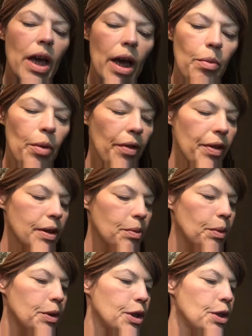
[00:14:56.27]
And what this
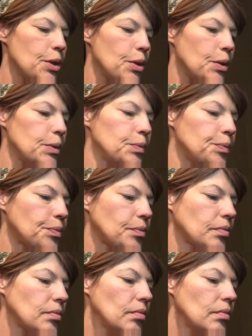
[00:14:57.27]
will do
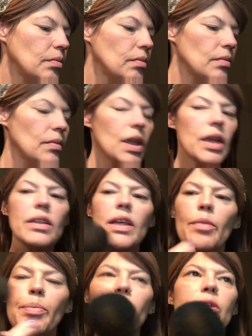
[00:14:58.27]
is
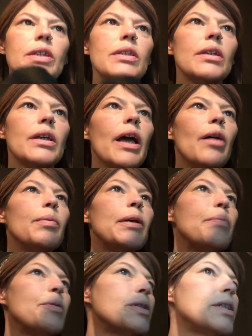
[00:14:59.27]
help
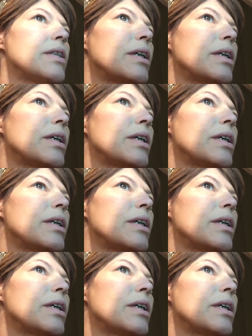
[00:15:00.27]
keep your